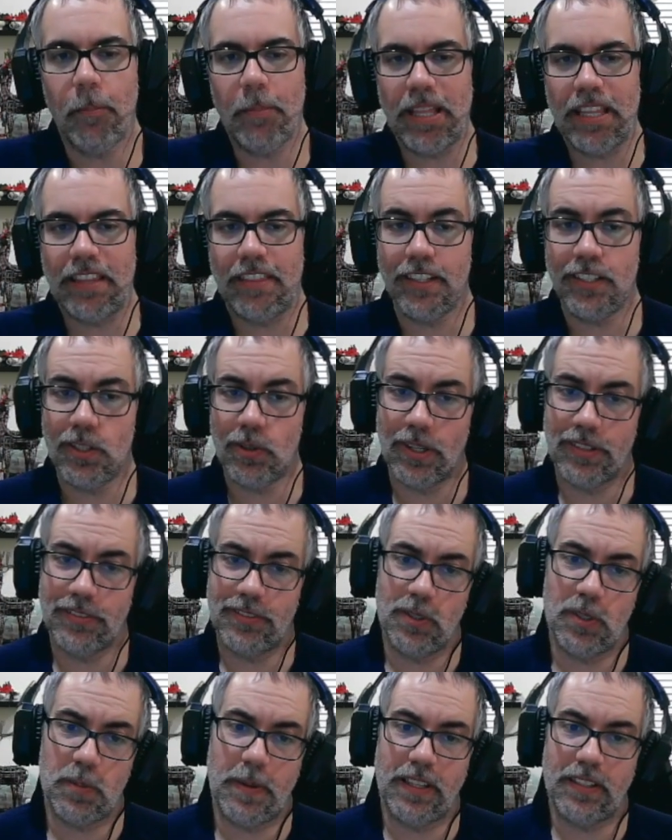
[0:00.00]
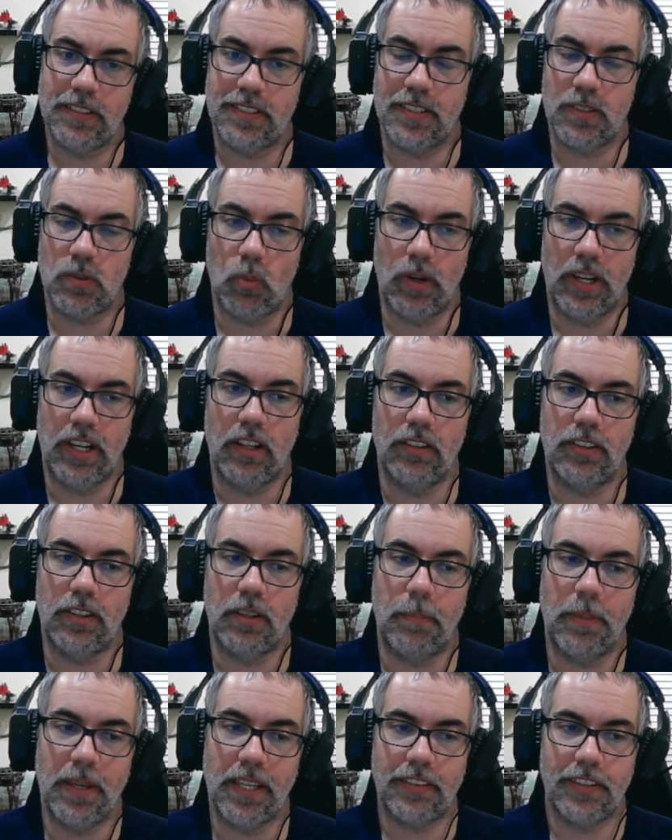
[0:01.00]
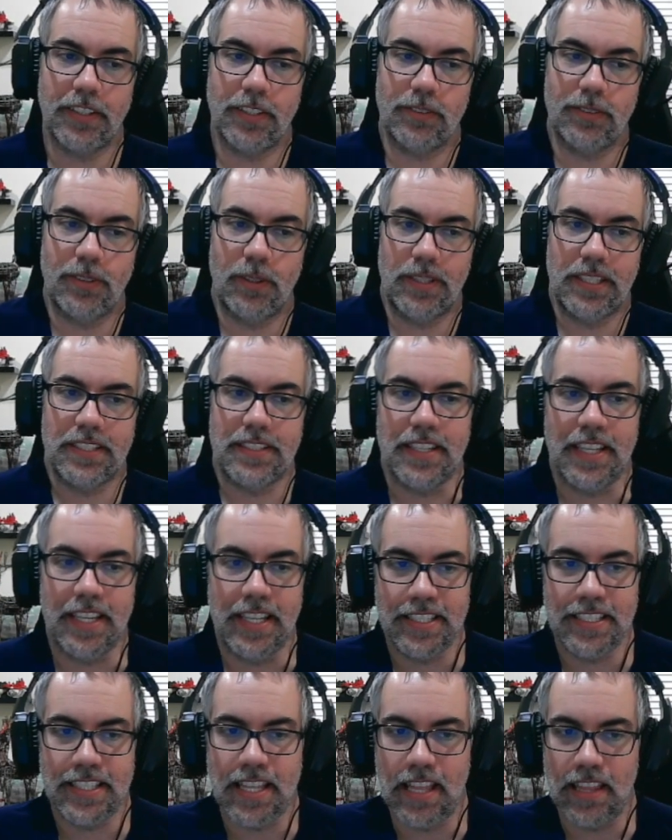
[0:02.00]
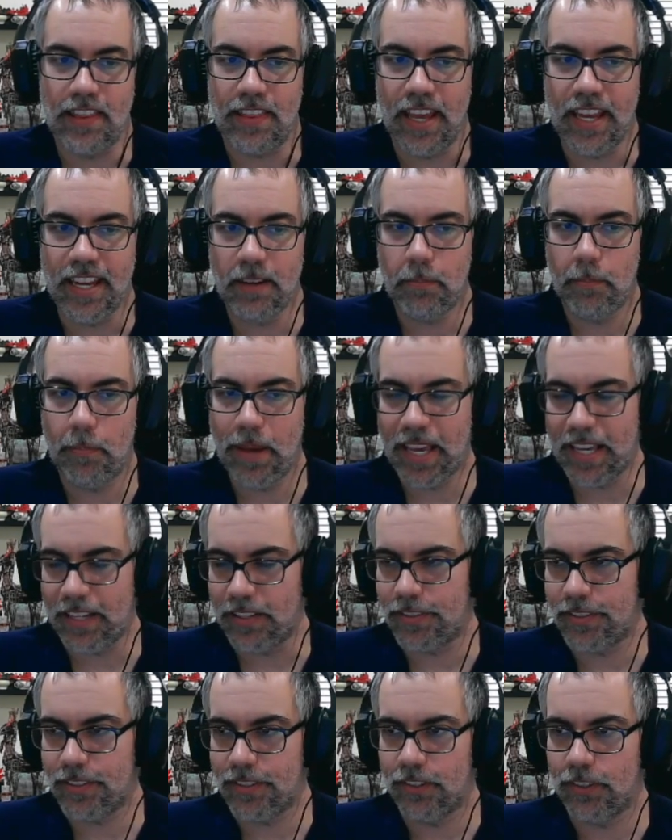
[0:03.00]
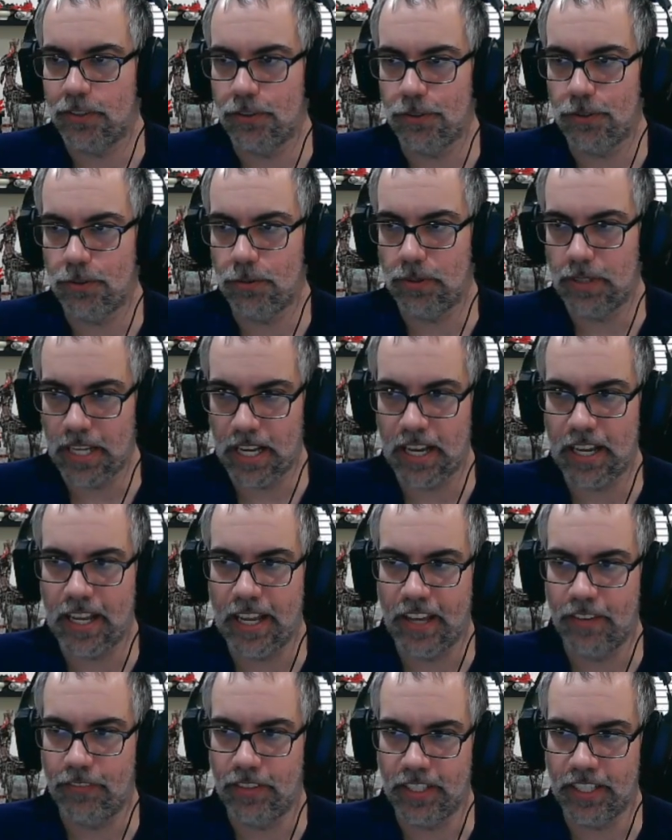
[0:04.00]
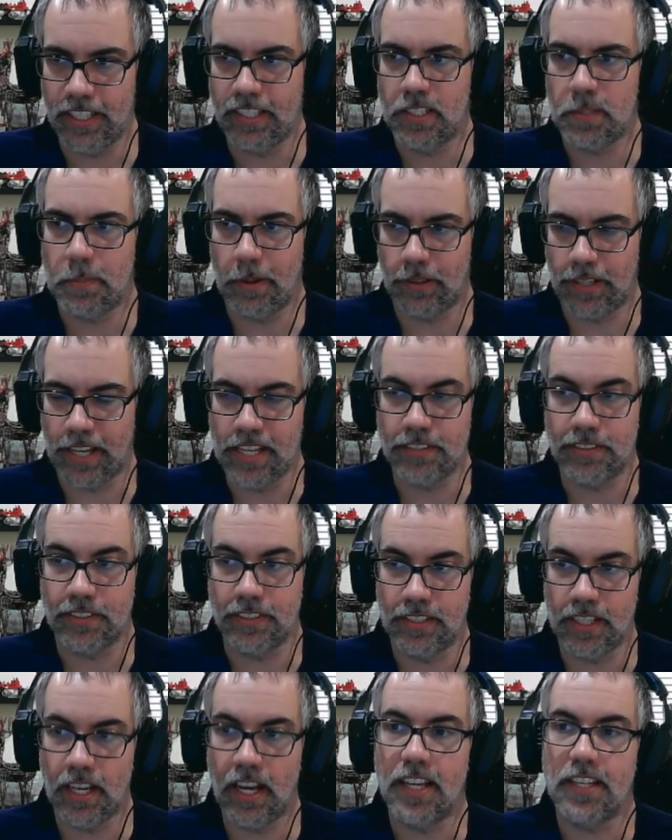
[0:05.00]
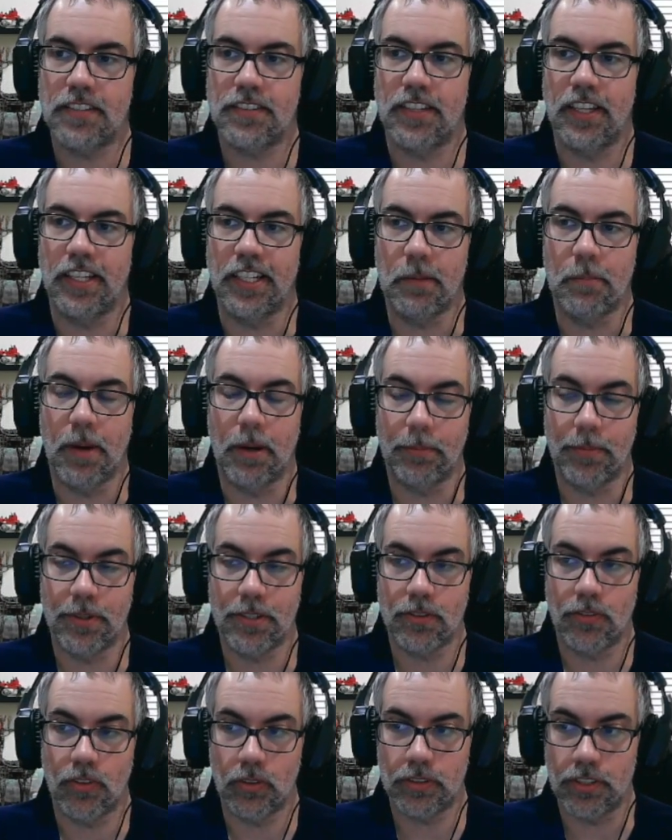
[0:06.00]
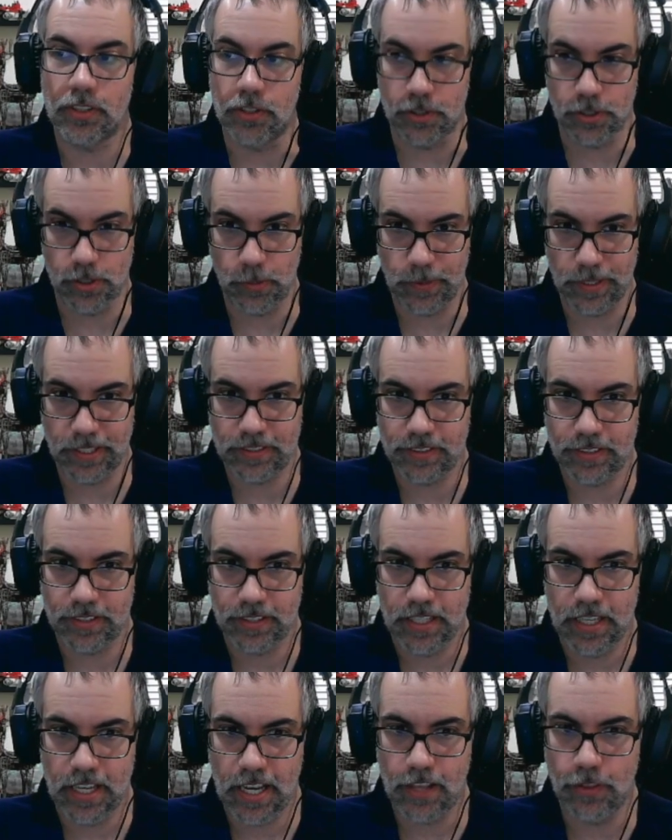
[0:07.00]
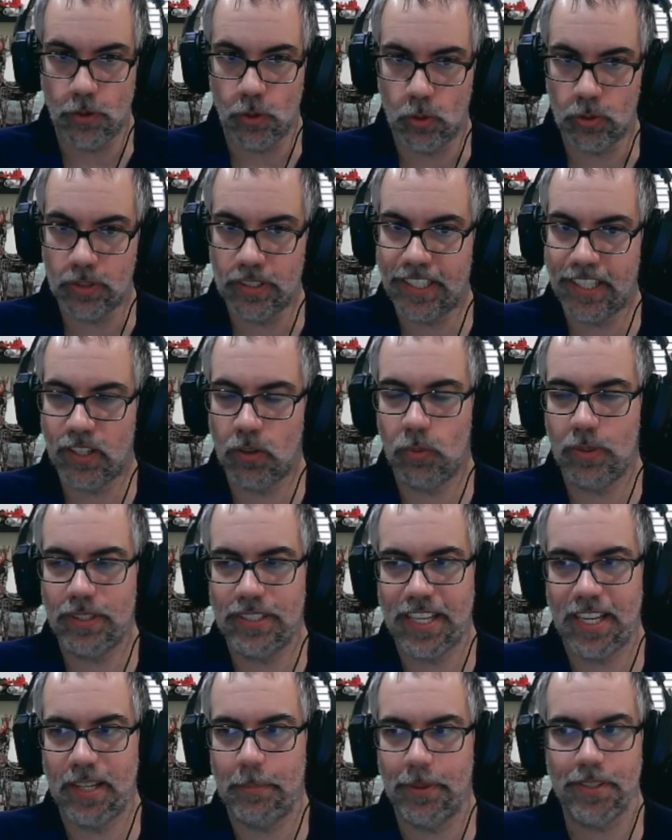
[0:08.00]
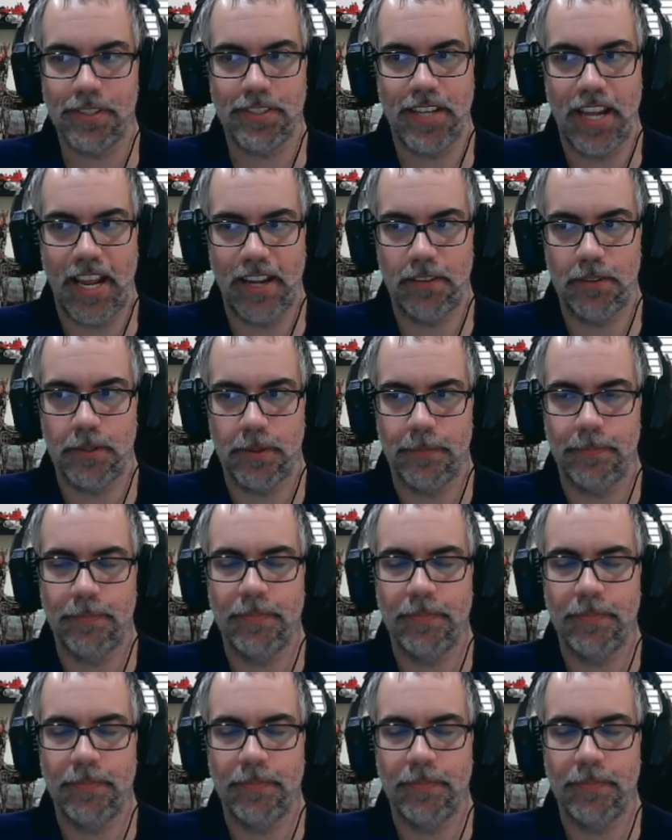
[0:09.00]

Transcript: They do have 2 spells as well. The big thing you'll notice is they base do not have any spellcasting dice. They need Memories of Old to do it. And they're only getting 1 die per stand.